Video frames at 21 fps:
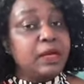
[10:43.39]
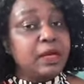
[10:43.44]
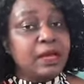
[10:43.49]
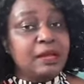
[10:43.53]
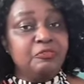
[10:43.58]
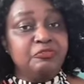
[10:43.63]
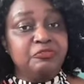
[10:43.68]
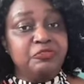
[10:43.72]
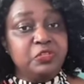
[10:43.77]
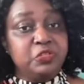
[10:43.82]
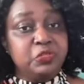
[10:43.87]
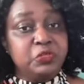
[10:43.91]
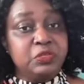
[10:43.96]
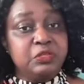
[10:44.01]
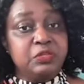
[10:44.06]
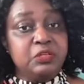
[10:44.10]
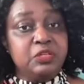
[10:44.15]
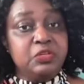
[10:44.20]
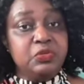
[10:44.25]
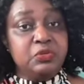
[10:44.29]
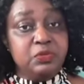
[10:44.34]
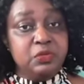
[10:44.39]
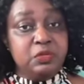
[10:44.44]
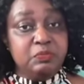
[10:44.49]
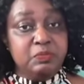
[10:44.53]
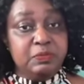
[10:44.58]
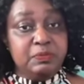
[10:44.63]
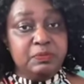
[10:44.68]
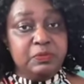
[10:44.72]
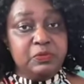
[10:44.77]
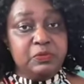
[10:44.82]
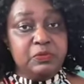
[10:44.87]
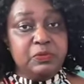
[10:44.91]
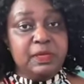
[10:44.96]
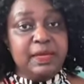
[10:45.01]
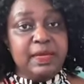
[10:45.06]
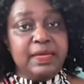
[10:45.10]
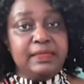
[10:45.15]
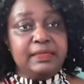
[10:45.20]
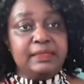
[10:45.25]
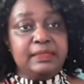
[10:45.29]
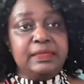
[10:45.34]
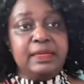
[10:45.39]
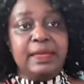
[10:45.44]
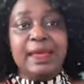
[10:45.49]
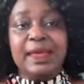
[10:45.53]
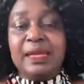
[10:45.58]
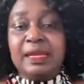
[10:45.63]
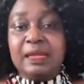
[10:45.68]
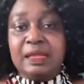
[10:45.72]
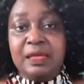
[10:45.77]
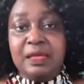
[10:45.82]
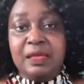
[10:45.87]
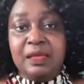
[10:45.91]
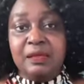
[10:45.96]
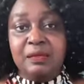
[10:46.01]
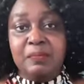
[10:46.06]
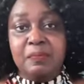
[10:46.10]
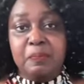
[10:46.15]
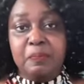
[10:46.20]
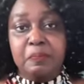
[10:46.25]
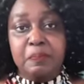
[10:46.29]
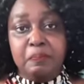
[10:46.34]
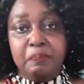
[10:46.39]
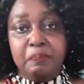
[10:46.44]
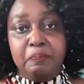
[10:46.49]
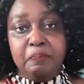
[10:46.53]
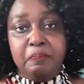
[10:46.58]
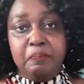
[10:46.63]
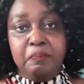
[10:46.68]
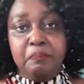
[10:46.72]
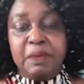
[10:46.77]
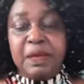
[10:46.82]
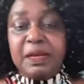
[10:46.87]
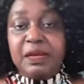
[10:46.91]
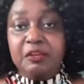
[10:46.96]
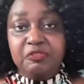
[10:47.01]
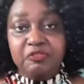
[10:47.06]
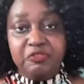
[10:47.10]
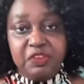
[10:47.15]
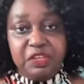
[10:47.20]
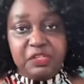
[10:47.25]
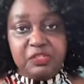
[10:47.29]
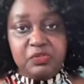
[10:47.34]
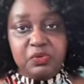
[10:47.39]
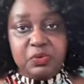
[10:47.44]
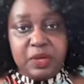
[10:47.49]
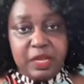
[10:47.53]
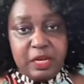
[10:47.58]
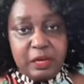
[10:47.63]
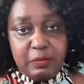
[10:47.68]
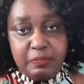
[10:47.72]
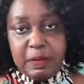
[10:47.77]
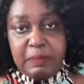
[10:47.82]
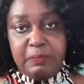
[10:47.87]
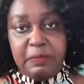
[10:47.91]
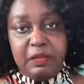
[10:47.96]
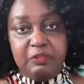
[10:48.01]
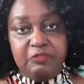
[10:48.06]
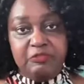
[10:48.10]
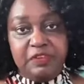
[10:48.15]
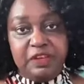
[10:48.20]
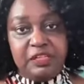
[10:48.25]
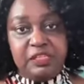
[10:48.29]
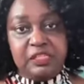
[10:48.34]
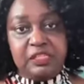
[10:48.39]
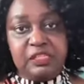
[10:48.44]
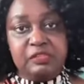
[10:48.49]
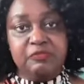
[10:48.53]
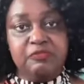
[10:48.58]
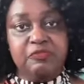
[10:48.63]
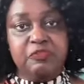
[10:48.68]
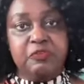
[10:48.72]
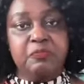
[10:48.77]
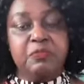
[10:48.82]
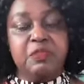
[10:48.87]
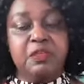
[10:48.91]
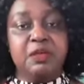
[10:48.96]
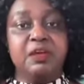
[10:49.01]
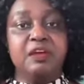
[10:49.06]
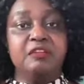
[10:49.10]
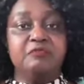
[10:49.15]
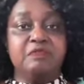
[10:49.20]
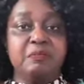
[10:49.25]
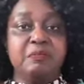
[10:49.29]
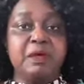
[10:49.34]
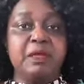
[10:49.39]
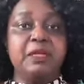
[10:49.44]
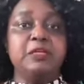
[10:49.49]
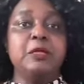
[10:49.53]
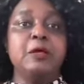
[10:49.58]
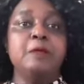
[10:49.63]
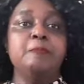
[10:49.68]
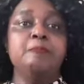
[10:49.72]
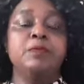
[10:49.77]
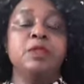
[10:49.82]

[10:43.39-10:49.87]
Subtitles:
unfortunately, you'll not be able to get any benefits or any public funds from the government.